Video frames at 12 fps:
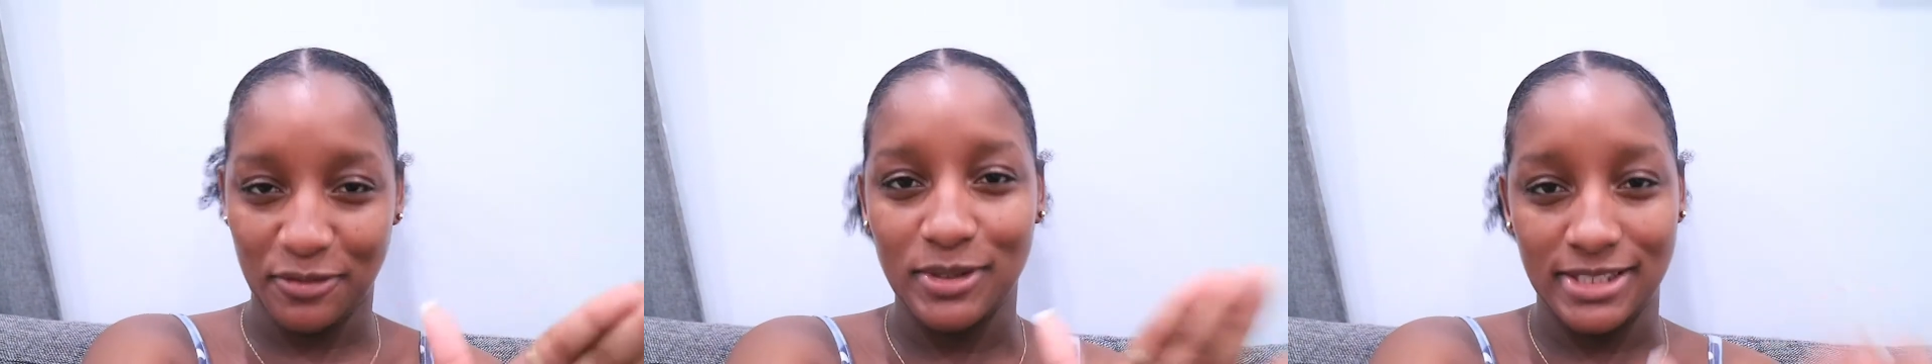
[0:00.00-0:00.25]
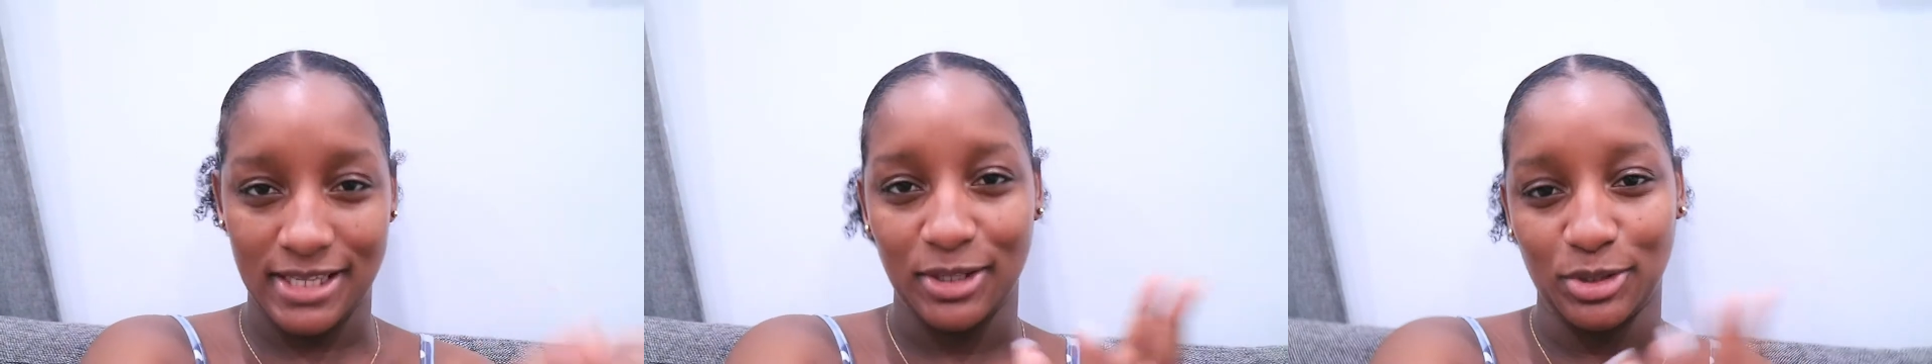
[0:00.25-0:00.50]

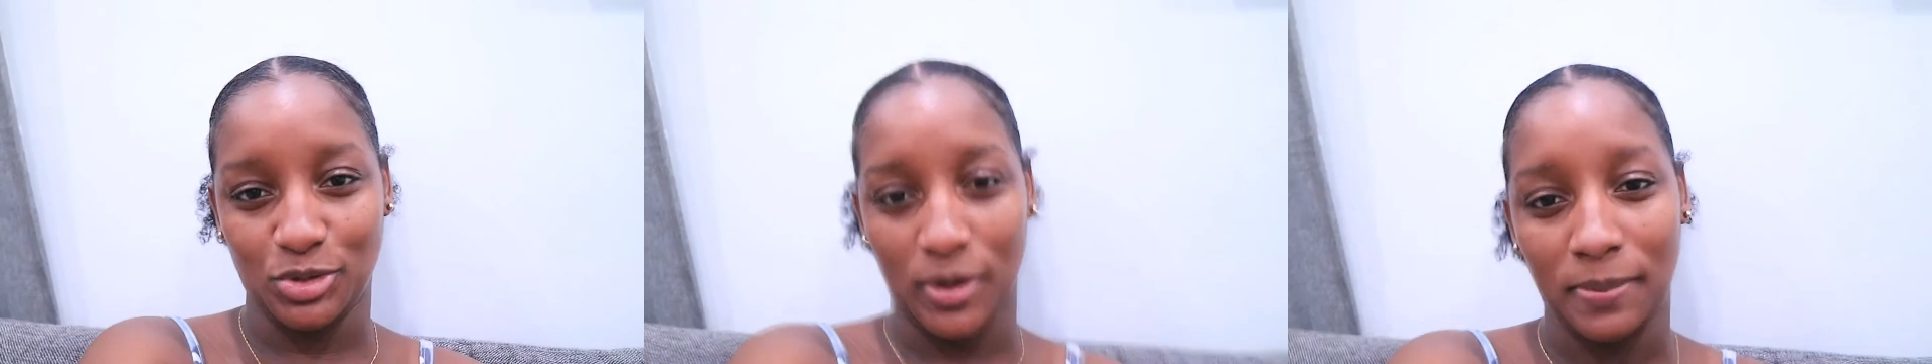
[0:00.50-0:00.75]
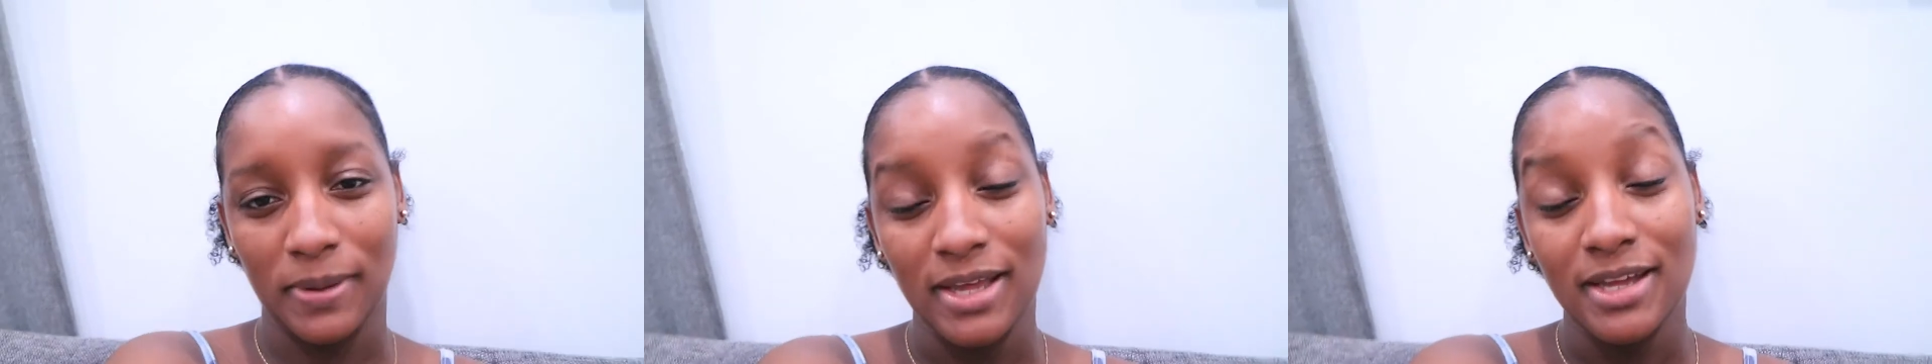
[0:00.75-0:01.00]
single
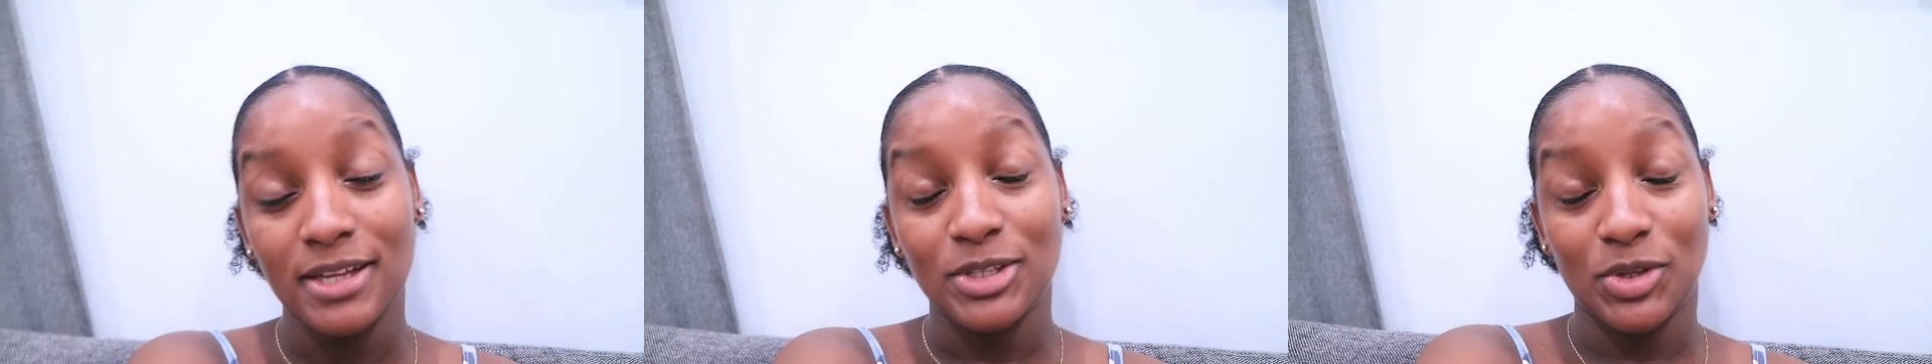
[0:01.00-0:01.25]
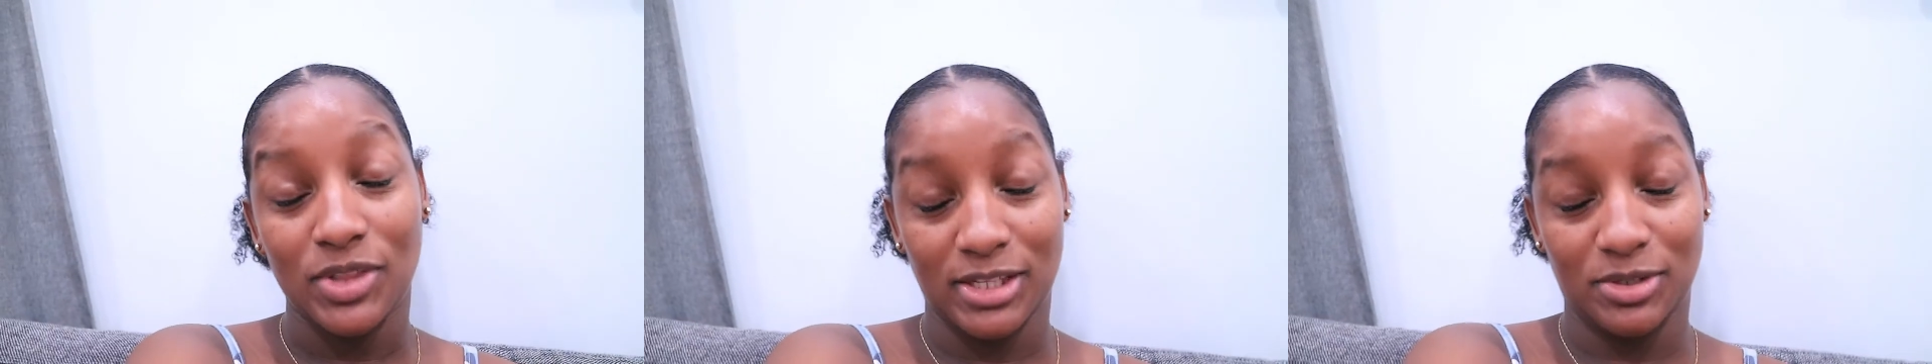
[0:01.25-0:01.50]
trip.
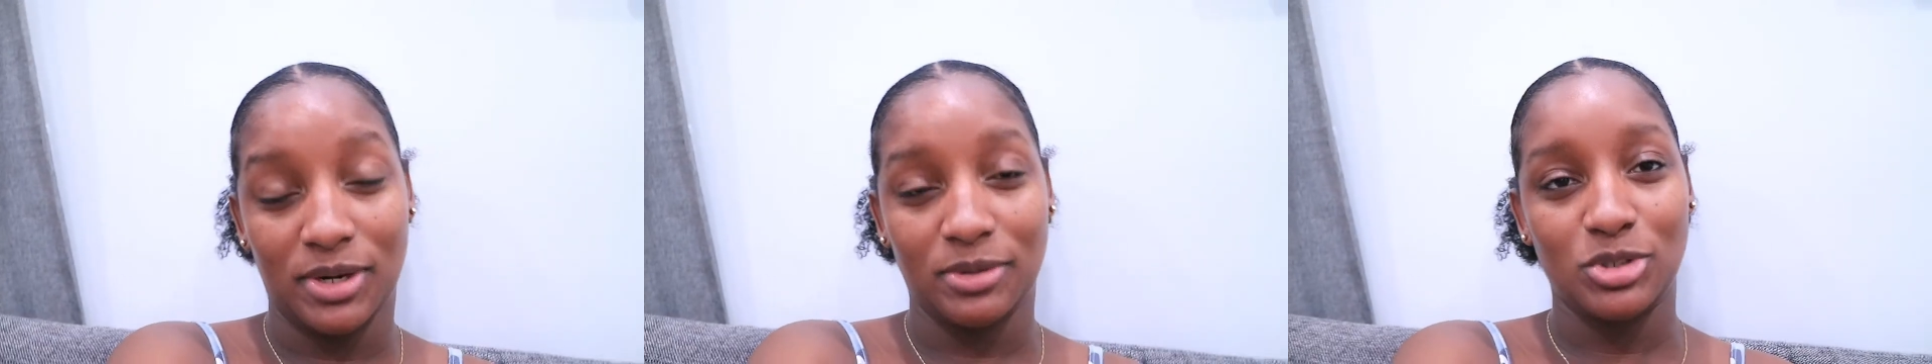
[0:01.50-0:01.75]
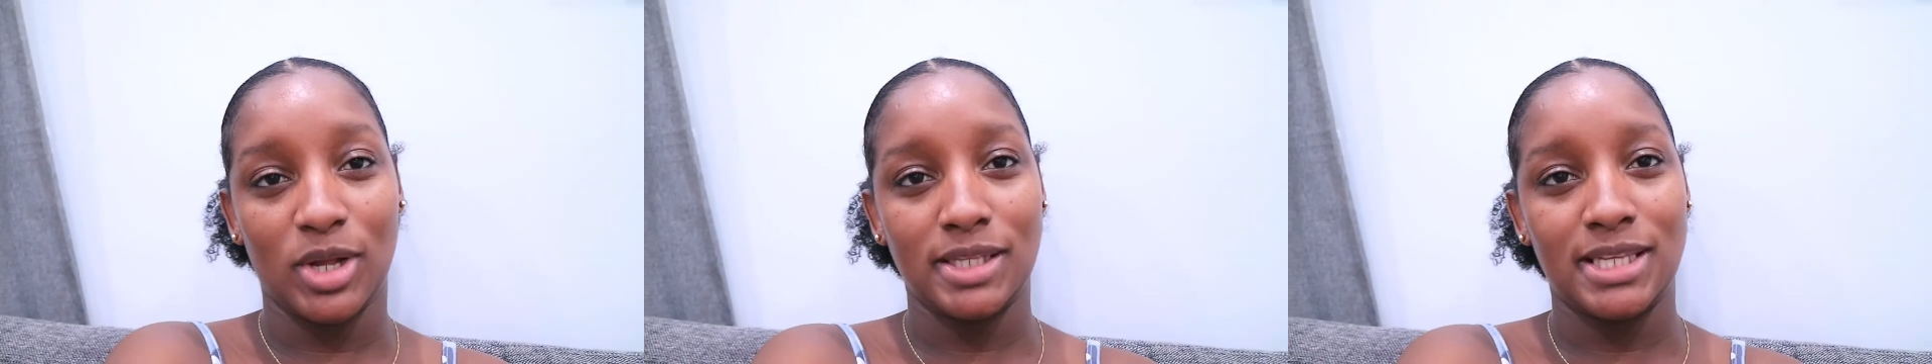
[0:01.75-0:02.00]
So that's what I
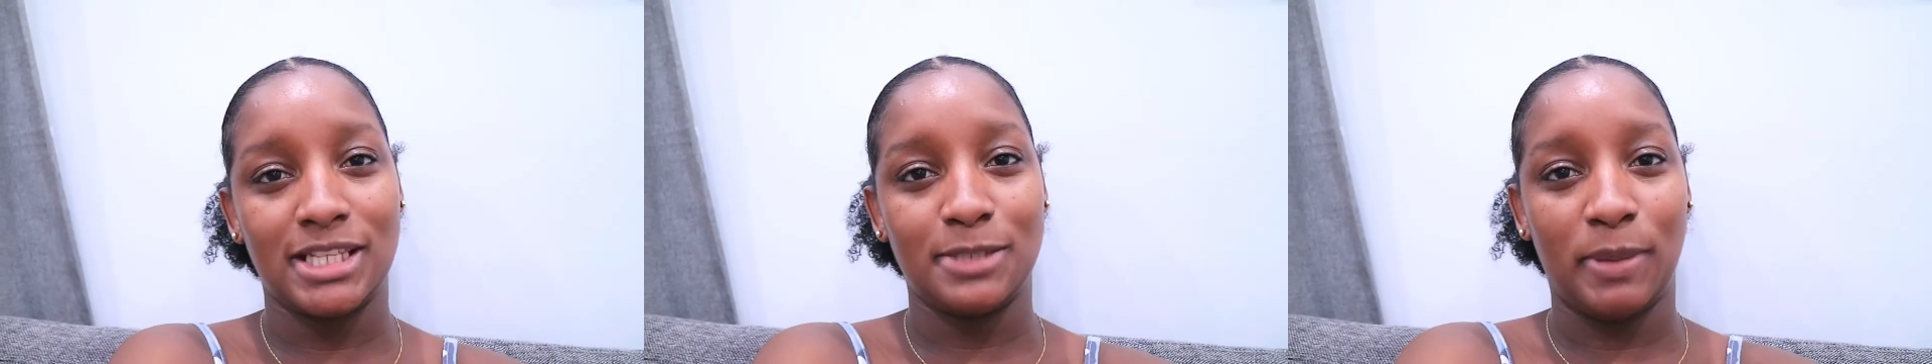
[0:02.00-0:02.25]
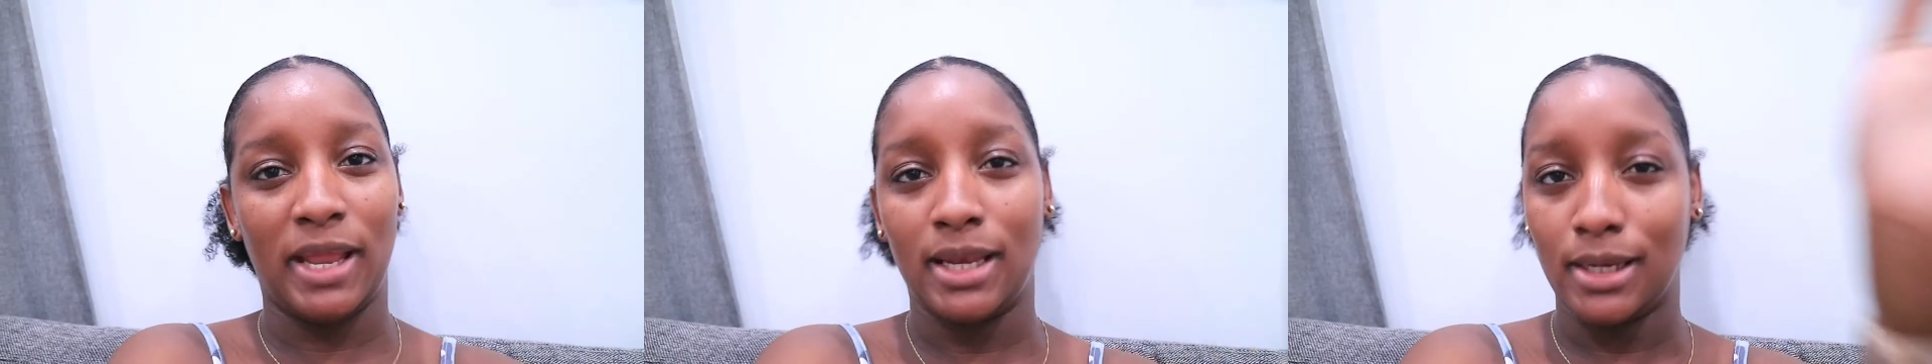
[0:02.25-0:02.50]
was trying to
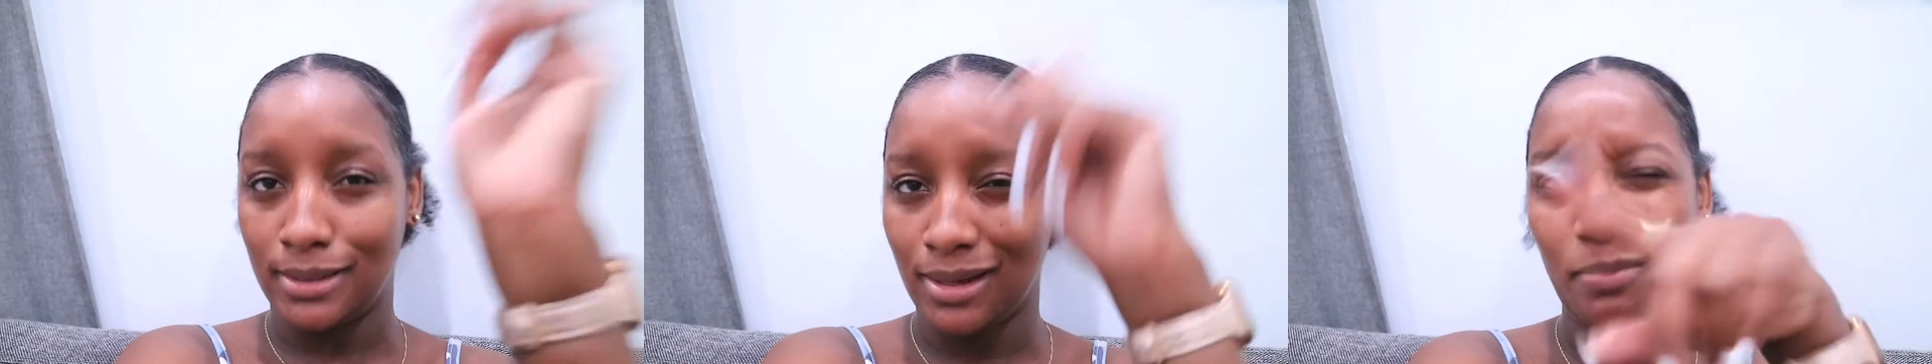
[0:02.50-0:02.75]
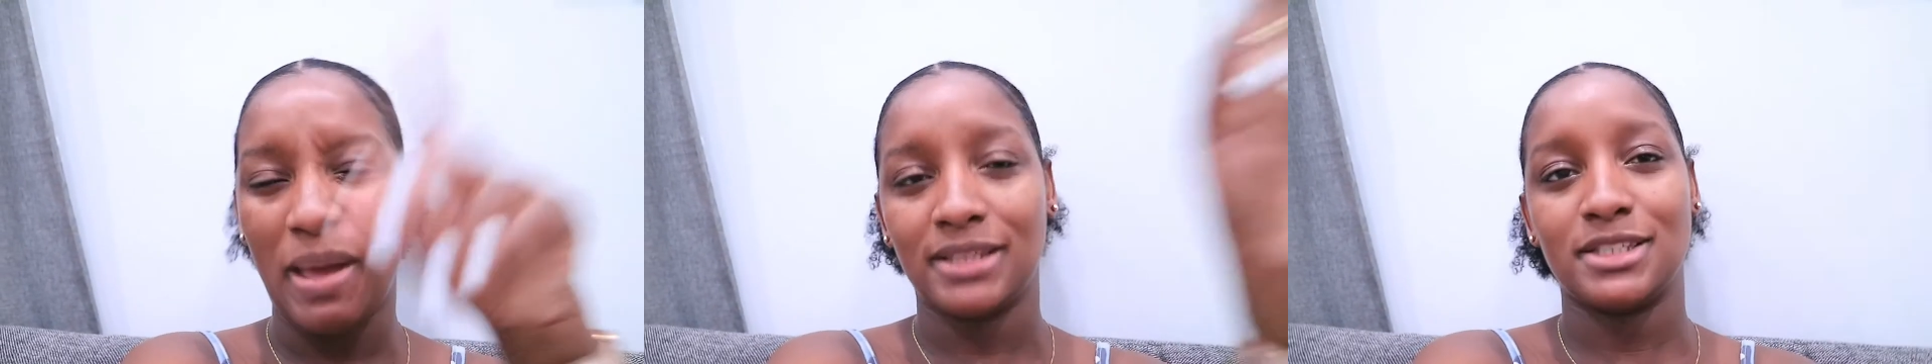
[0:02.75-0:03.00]
explain.
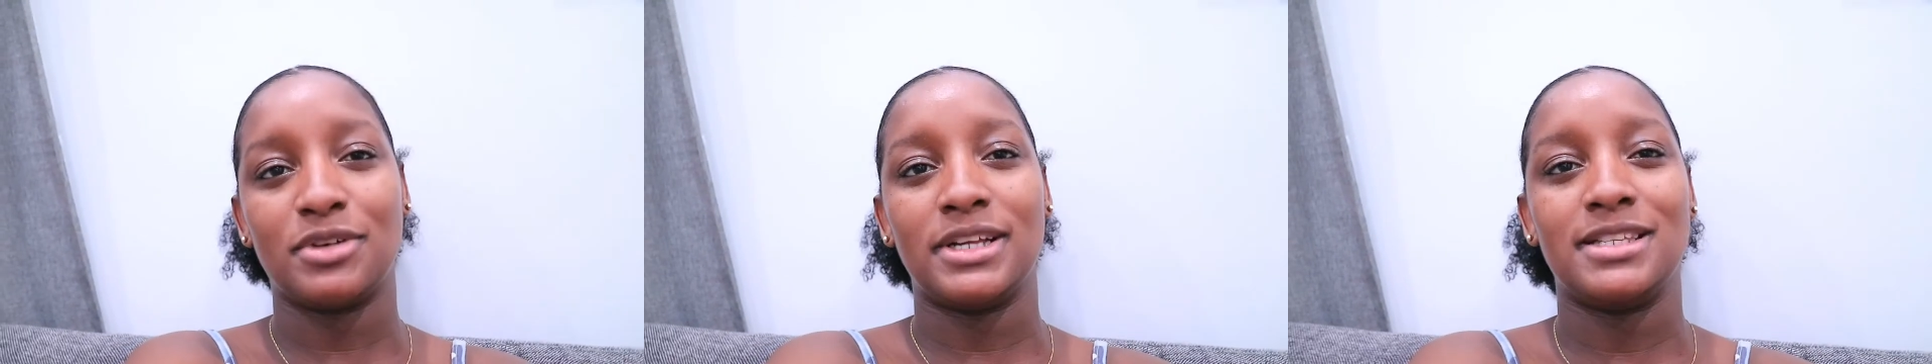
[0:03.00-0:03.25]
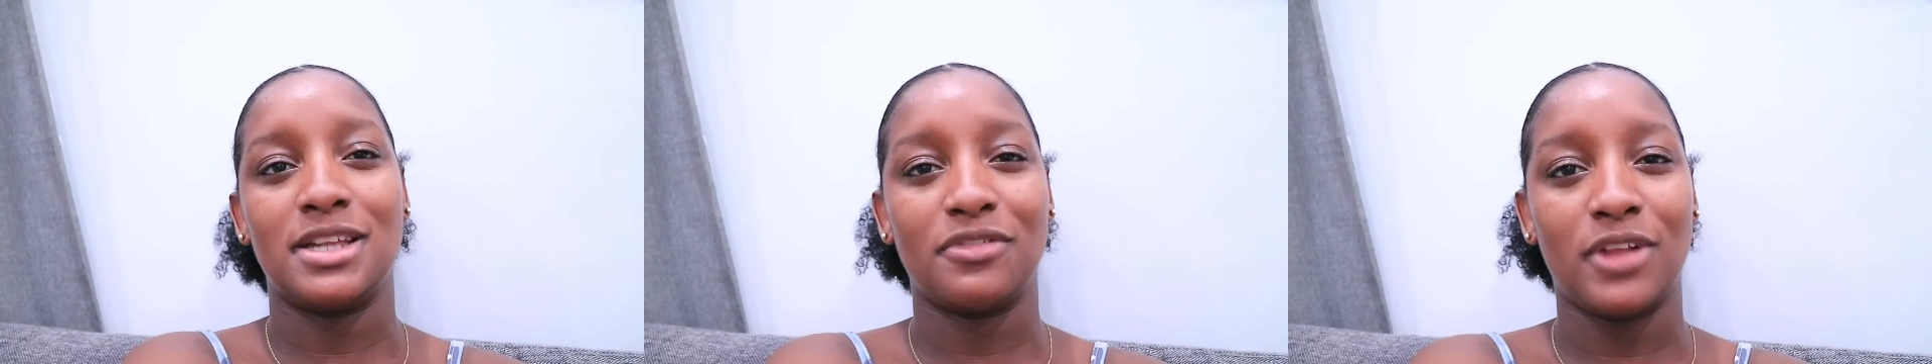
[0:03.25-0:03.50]
Now back to the rest of the